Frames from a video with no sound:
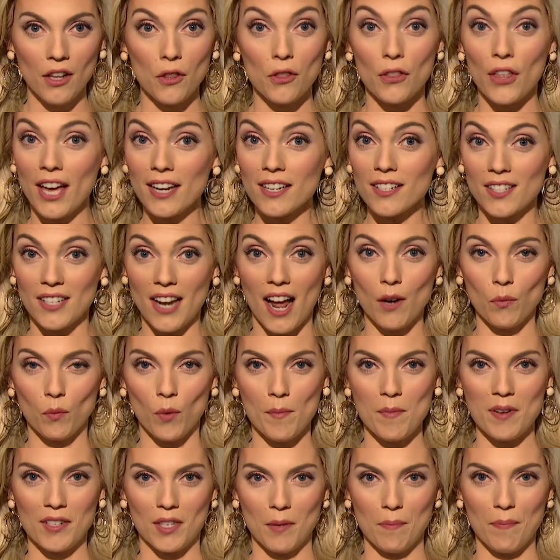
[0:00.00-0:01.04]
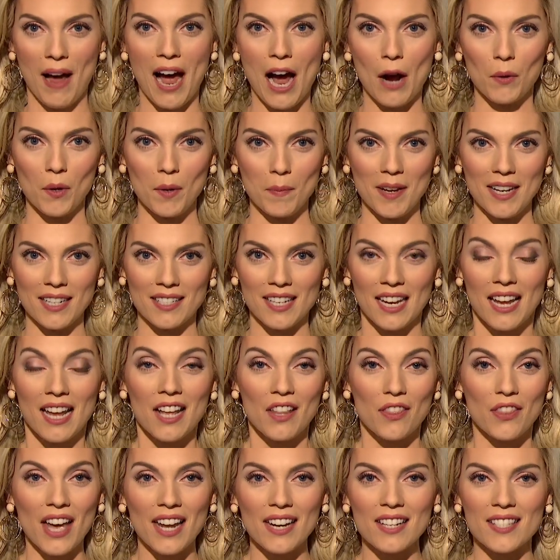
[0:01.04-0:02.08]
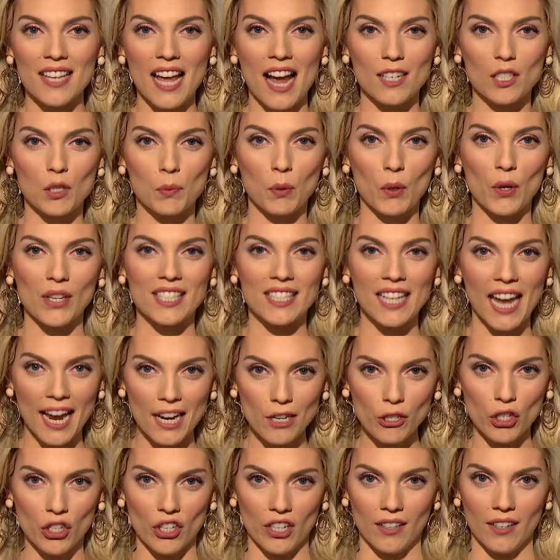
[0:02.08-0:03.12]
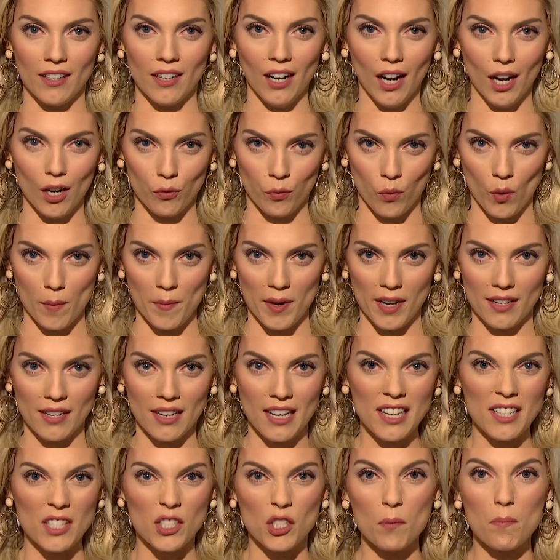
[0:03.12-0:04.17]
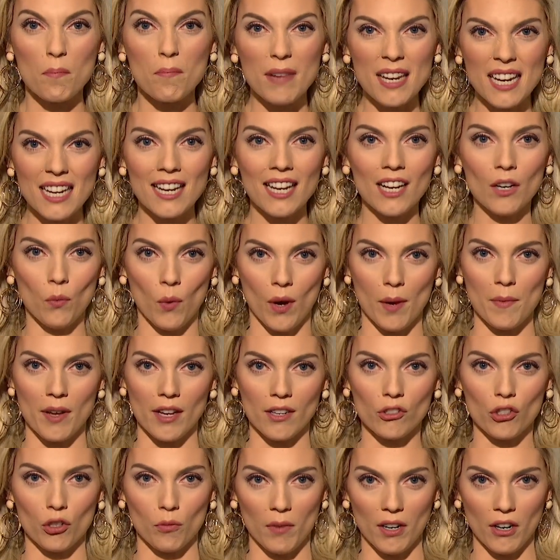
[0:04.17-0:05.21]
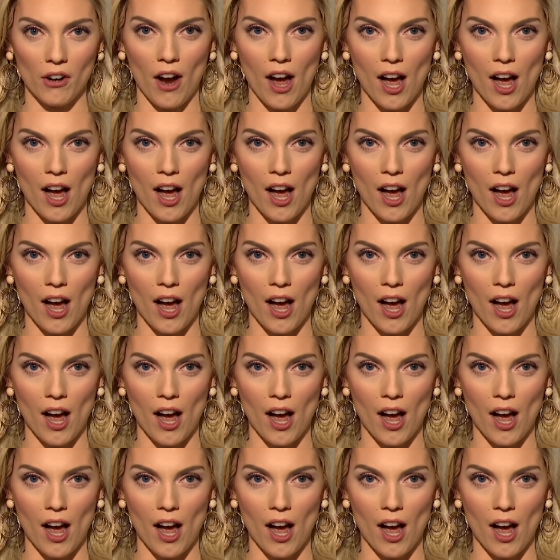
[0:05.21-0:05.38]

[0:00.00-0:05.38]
That is not women's empowerment. That is exploitation of women, demeaning women to mere